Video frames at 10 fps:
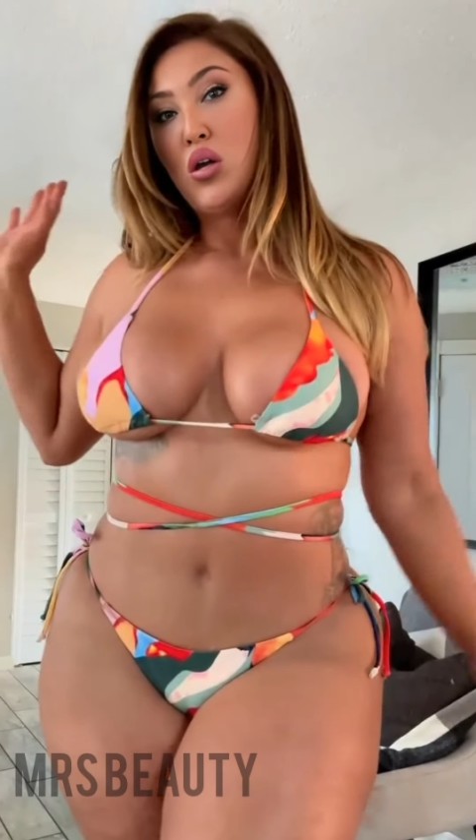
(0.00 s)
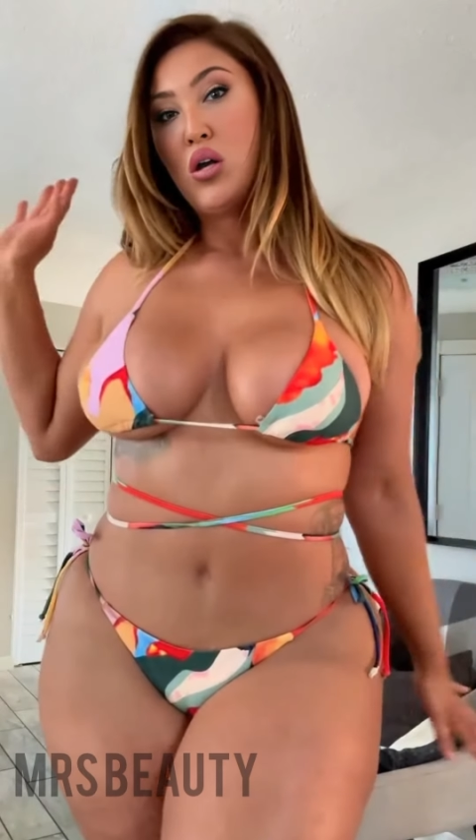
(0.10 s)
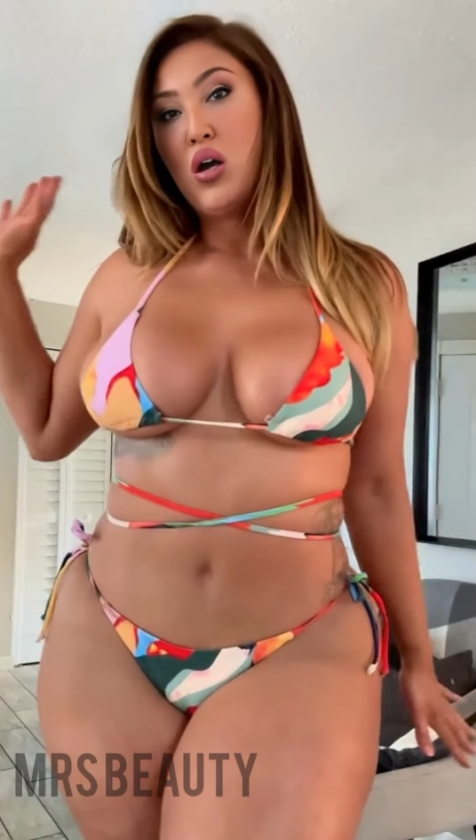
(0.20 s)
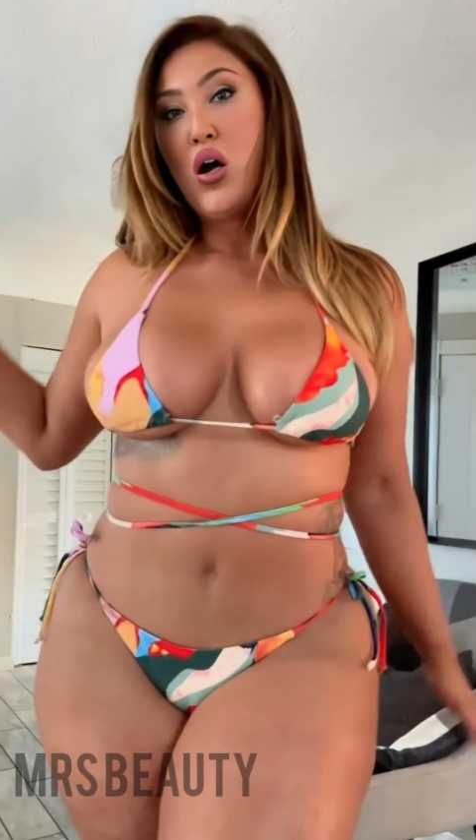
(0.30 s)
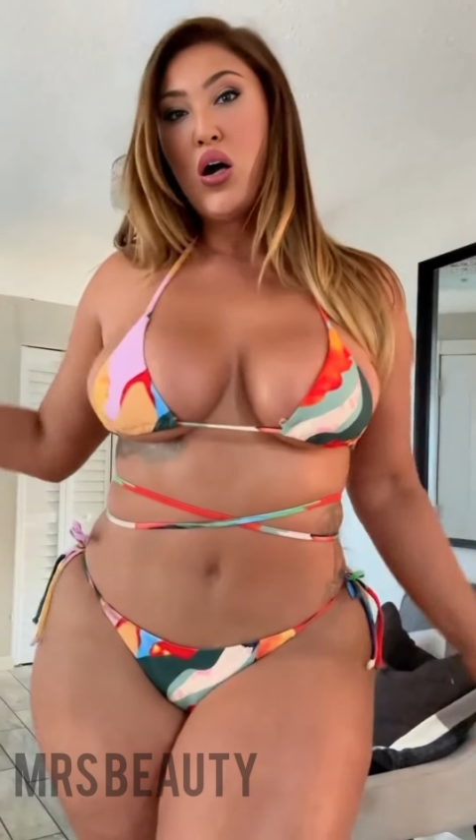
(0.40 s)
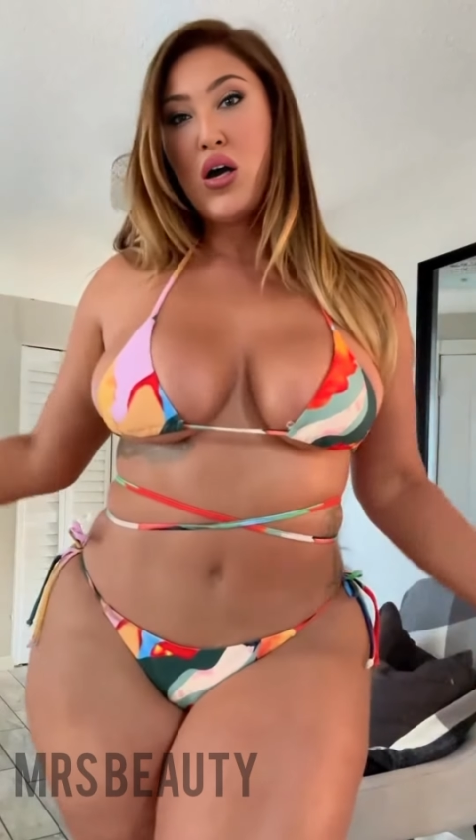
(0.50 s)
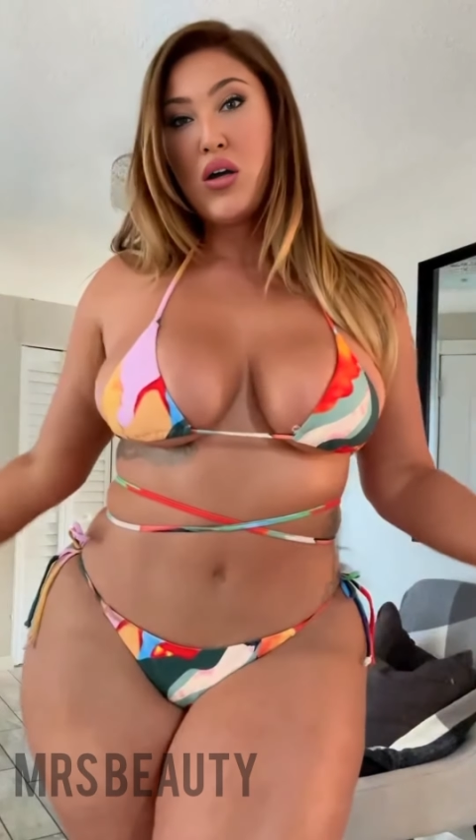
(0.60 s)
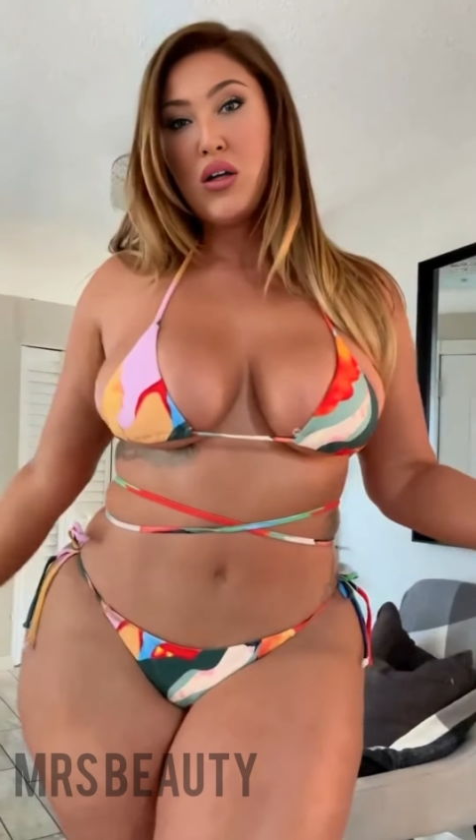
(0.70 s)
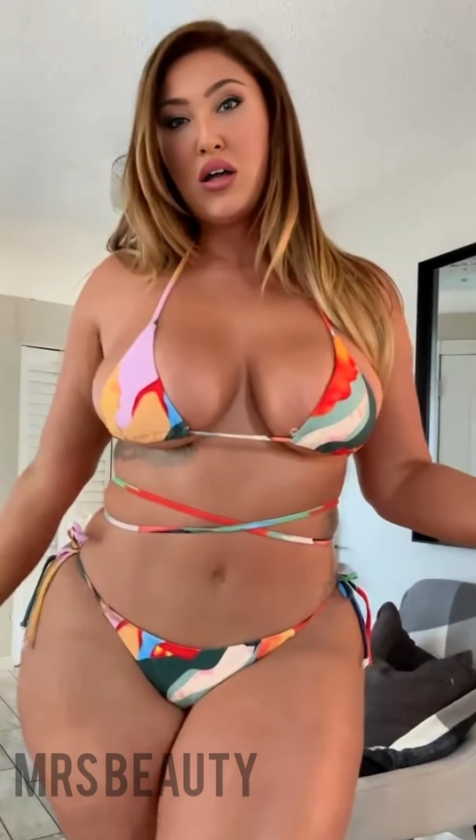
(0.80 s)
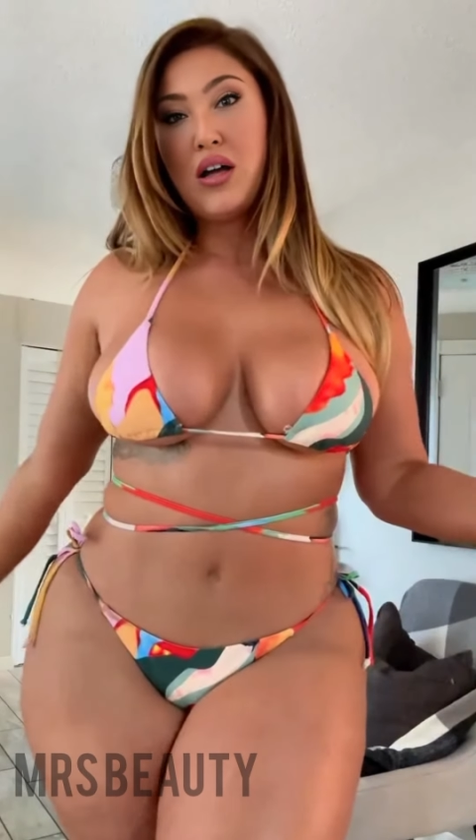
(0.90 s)
on
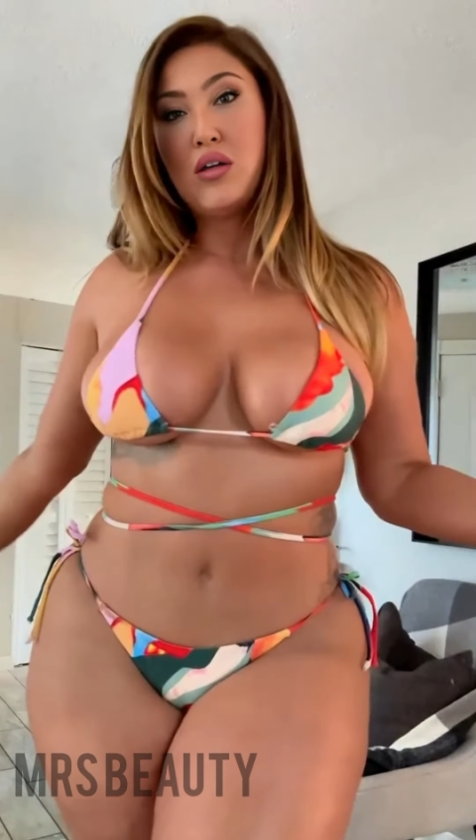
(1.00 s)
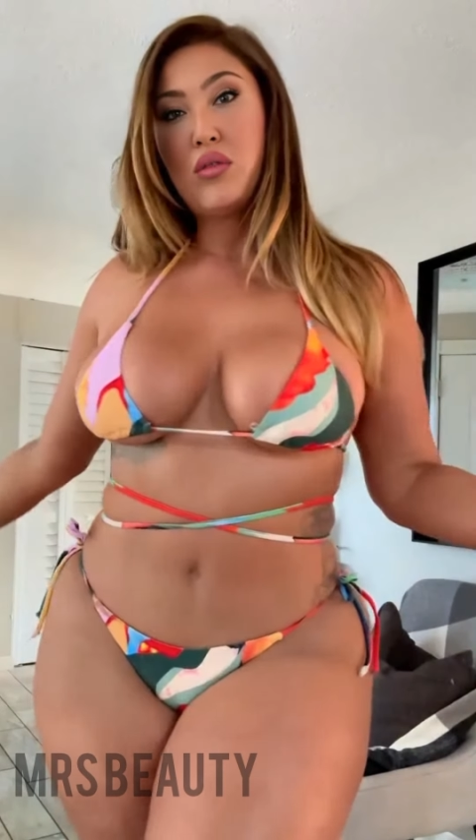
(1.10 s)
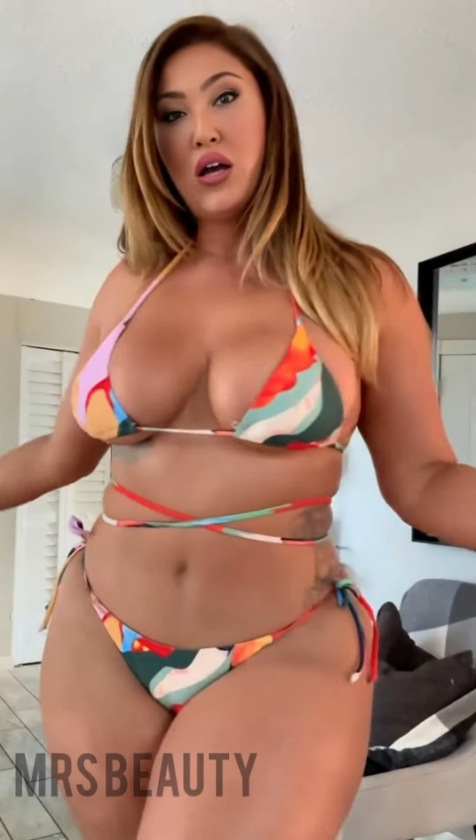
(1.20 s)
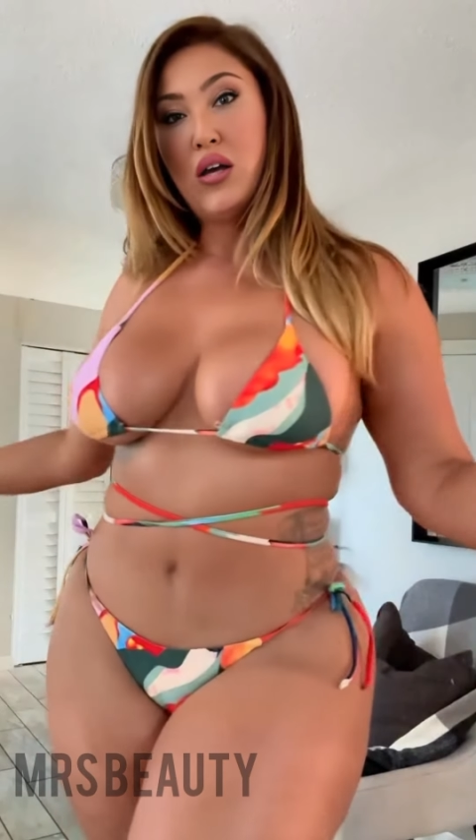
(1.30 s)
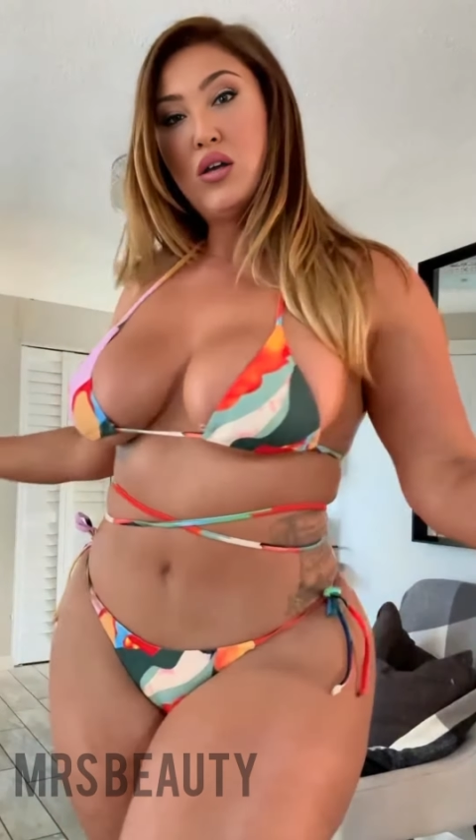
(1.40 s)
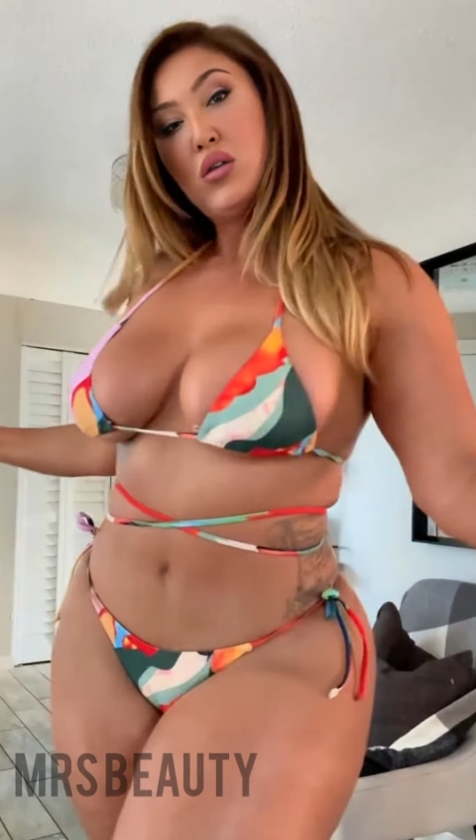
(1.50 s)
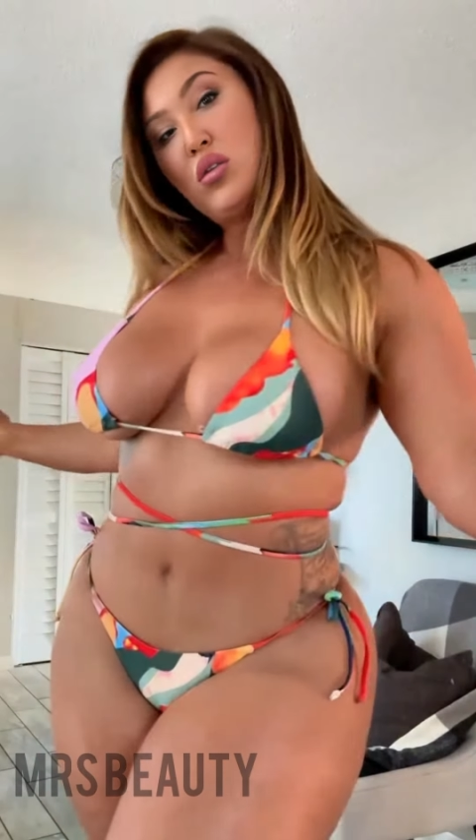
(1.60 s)
social media,